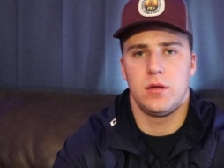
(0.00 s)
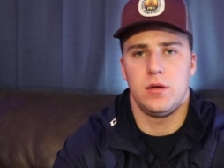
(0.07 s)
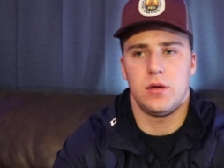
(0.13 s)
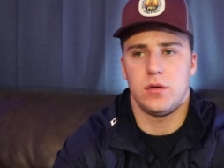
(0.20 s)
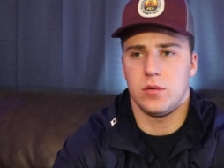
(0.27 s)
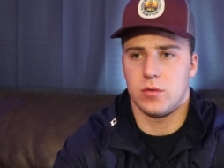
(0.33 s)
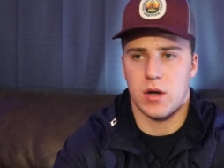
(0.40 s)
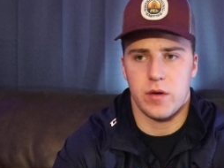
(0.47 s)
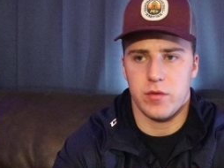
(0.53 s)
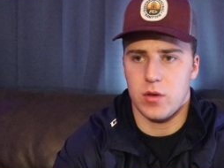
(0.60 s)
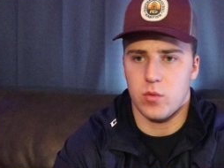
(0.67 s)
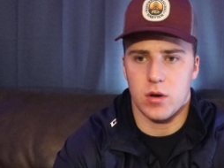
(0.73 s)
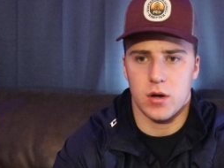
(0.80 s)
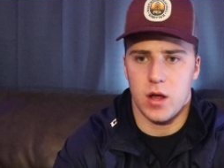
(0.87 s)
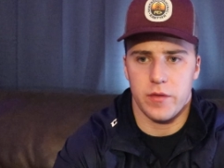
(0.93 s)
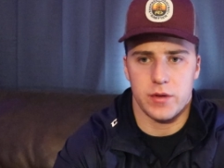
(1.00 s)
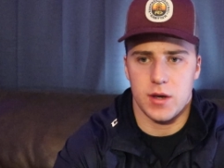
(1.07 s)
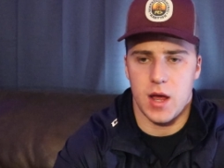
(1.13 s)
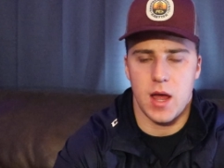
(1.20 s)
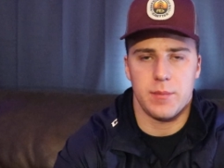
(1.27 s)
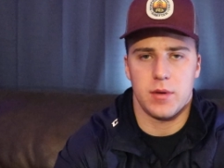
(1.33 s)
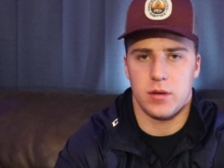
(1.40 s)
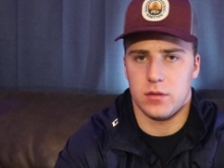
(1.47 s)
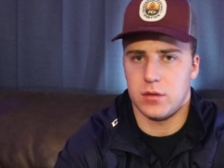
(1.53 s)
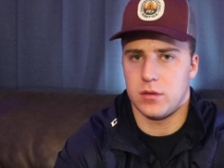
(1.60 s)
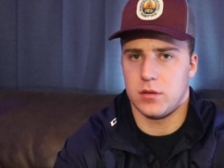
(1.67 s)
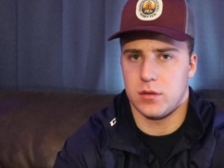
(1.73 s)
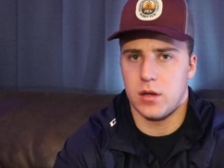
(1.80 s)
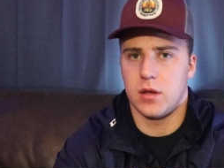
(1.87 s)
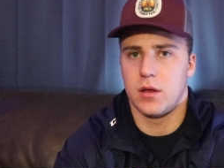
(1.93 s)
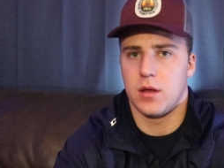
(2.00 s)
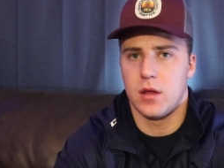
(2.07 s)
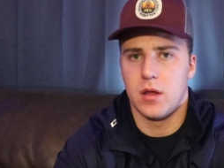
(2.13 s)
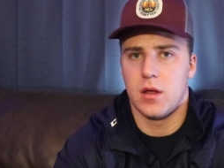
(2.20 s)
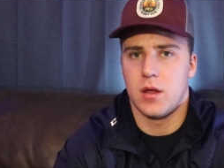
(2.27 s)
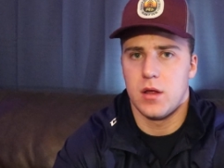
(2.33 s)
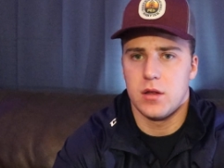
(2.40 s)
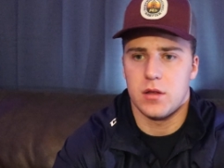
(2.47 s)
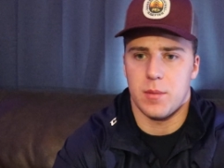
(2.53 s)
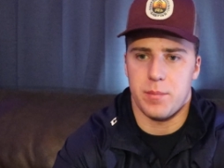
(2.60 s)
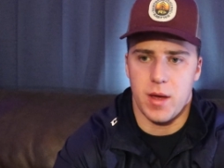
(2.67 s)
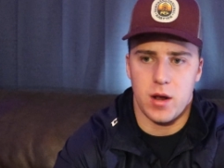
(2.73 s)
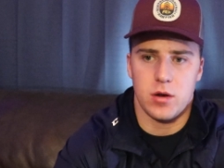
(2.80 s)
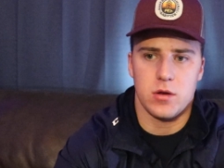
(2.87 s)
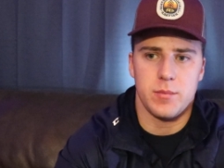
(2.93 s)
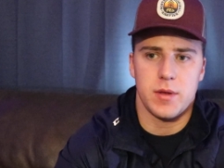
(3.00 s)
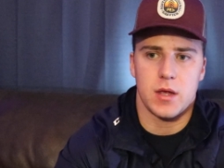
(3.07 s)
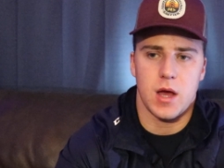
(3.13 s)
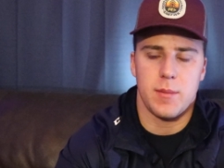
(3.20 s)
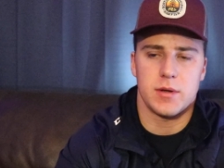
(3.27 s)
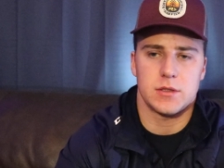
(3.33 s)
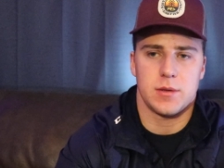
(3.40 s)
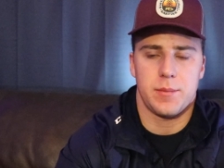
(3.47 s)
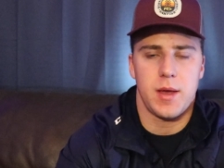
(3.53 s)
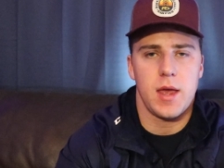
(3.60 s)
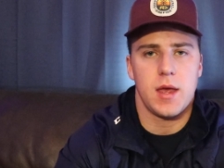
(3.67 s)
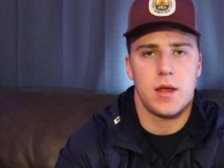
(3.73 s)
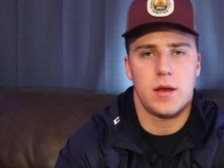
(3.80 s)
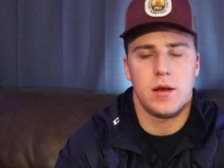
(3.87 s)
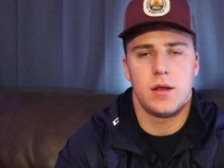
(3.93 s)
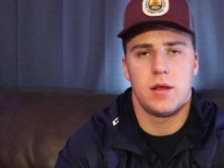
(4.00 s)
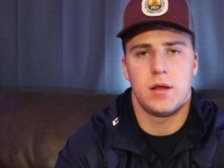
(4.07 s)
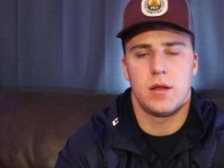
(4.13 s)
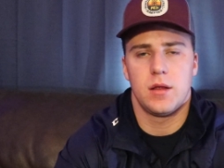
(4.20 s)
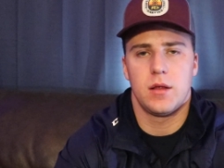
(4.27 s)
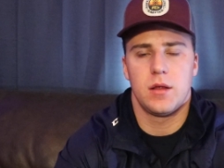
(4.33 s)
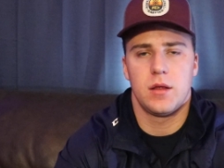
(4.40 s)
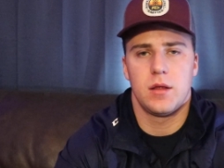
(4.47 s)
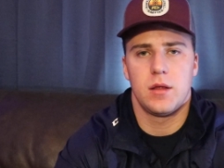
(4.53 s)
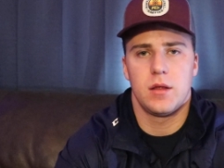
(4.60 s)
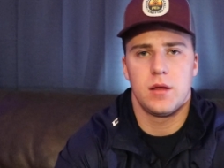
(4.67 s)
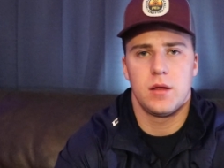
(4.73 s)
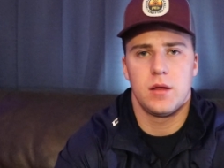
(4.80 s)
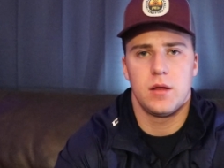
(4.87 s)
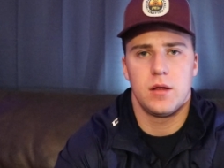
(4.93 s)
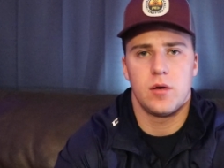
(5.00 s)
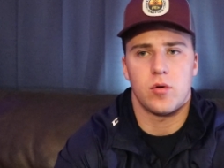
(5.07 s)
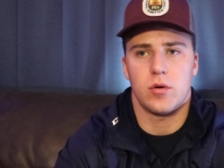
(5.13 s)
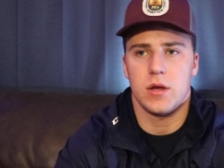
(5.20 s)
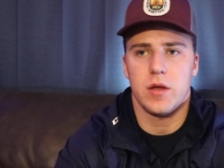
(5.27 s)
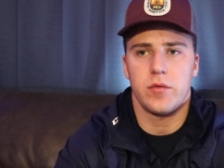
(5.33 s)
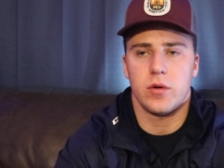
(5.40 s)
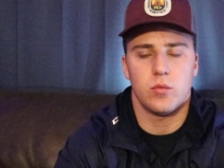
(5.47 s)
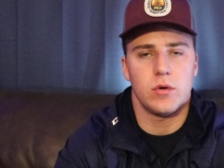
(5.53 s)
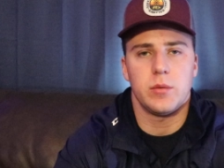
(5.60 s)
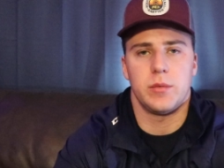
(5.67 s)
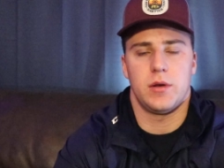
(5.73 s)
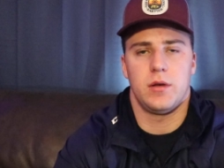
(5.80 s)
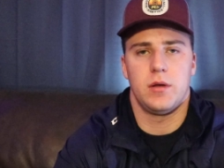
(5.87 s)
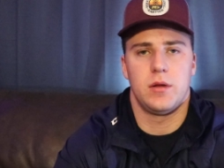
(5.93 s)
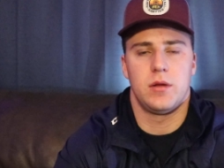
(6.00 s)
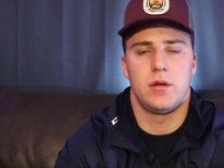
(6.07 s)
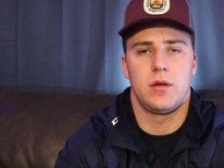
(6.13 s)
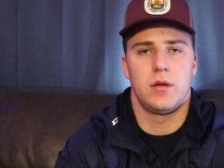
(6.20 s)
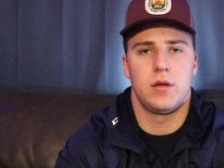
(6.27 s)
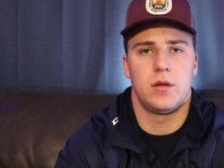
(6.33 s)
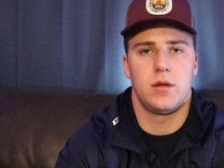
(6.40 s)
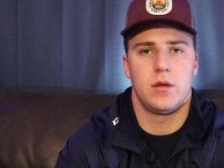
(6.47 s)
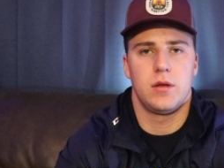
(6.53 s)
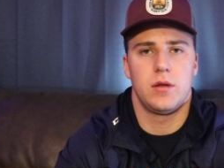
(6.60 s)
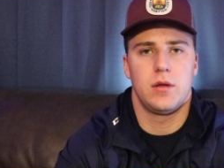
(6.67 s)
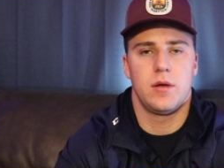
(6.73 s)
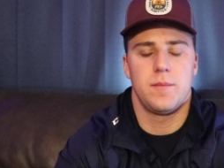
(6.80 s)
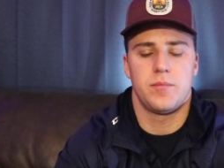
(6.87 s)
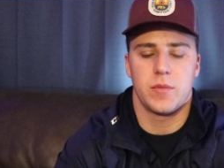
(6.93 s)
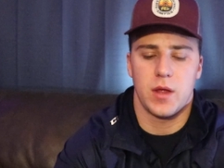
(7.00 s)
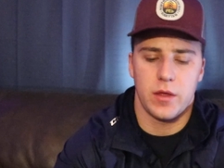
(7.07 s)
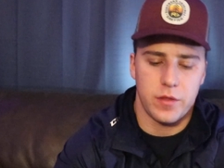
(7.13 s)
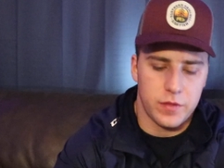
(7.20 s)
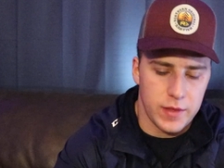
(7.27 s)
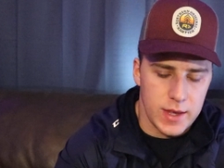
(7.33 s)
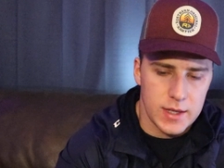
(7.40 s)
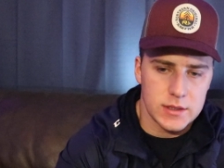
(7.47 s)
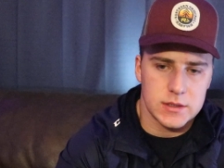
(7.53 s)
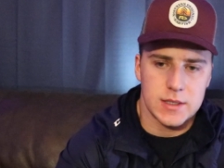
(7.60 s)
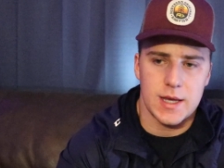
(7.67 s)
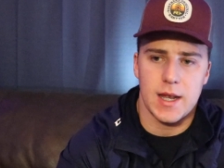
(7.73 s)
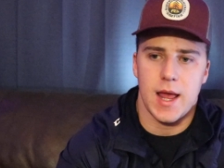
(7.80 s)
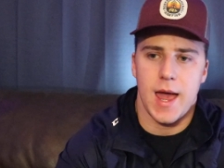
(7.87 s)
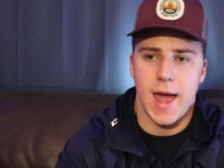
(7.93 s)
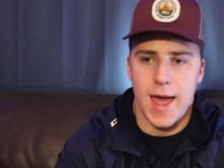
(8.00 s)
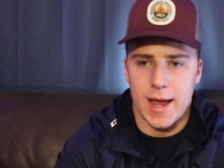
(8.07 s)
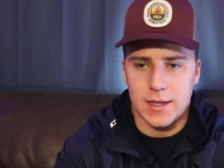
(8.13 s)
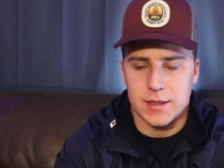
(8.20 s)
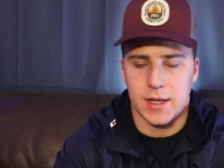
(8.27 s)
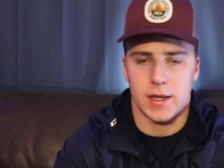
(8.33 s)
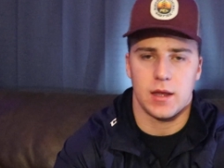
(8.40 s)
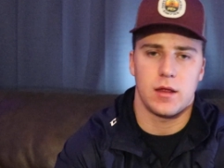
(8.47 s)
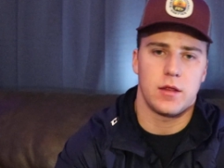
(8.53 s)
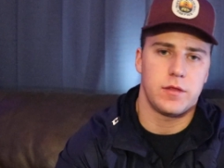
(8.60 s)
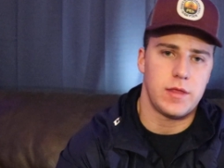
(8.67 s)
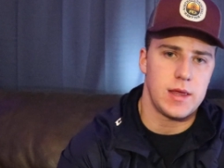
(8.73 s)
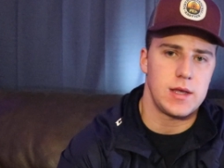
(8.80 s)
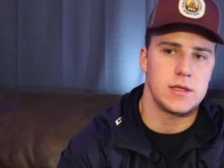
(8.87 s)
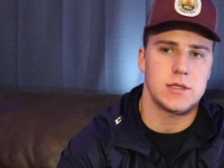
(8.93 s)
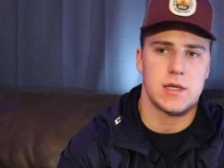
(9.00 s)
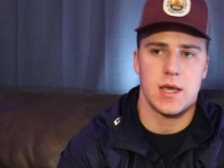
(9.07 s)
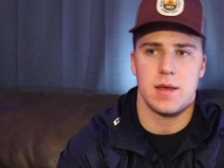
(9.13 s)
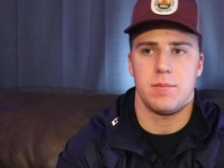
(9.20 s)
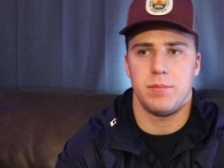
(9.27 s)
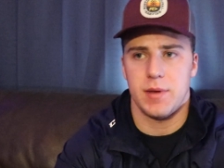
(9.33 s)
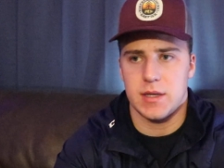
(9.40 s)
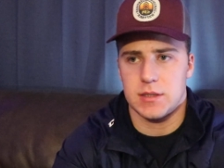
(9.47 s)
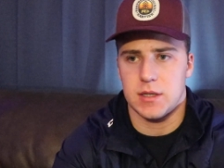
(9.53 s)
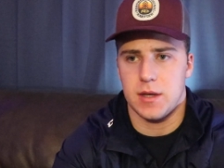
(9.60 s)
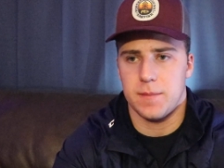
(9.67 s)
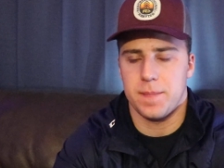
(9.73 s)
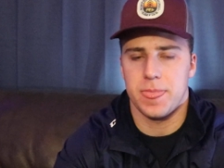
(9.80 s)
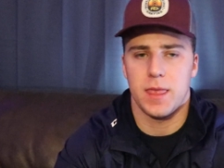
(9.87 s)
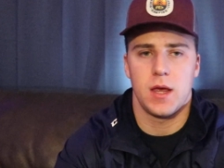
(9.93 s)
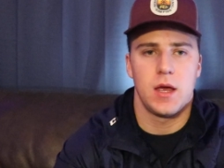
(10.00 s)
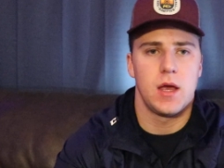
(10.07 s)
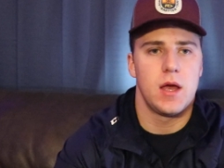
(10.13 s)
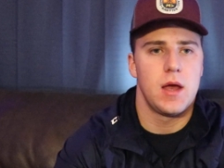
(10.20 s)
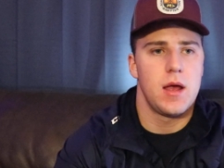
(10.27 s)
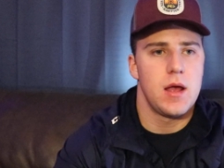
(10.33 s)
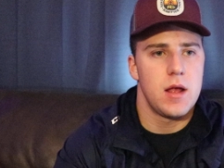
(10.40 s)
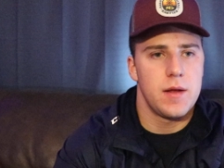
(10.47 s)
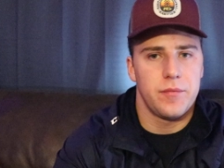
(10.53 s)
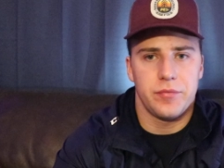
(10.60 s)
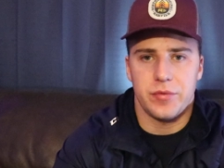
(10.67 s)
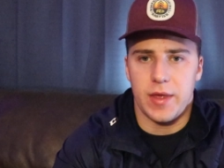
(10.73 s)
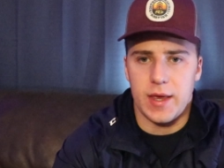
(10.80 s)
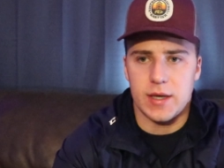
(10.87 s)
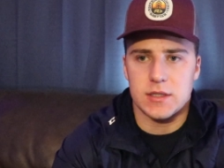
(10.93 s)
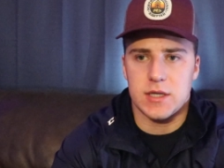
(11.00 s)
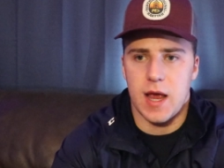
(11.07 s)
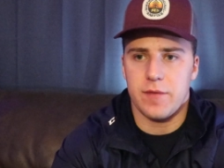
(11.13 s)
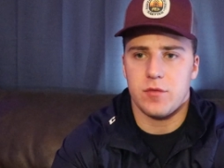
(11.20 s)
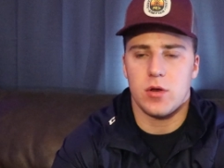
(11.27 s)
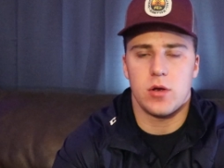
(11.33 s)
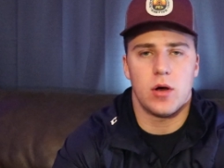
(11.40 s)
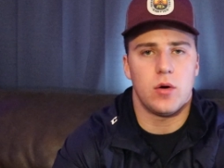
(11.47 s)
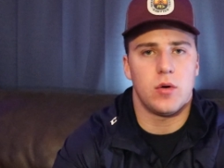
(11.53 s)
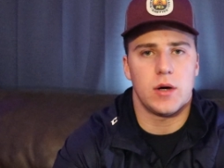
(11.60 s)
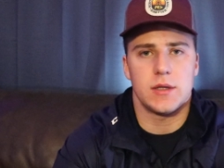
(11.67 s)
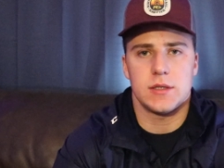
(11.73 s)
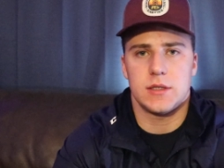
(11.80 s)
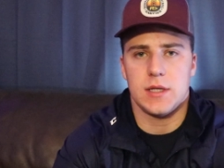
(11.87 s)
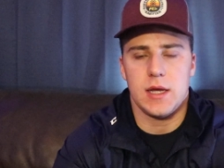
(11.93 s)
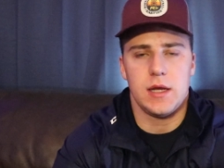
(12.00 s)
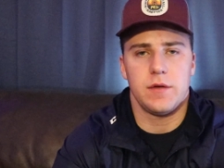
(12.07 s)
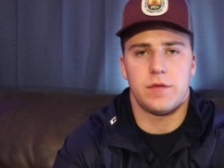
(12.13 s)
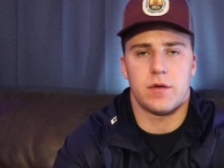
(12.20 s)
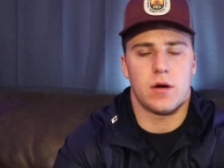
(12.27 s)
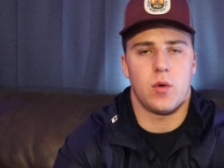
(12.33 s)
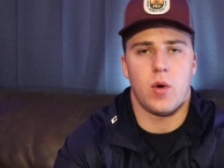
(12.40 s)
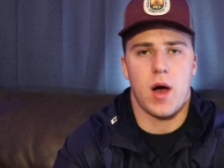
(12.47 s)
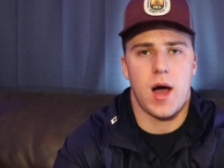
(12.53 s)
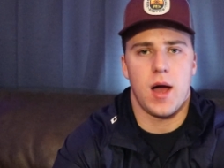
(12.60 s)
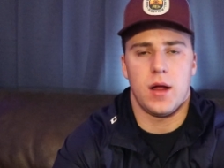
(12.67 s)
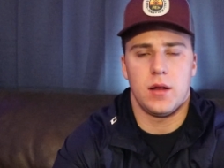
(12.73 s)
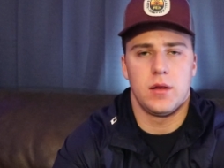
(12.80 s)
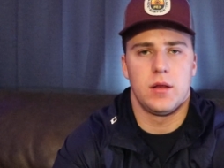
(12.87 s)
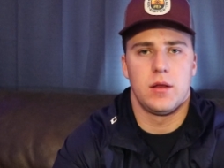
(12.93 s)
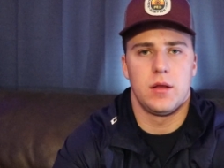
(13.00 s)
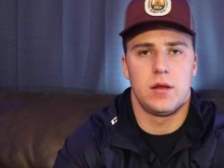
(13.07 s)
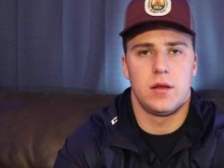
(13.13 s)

You can do whatever you want all the time, but the better you become as a man, or even a woman, things get hectic. Things get busy. Things have to go unseen for a while.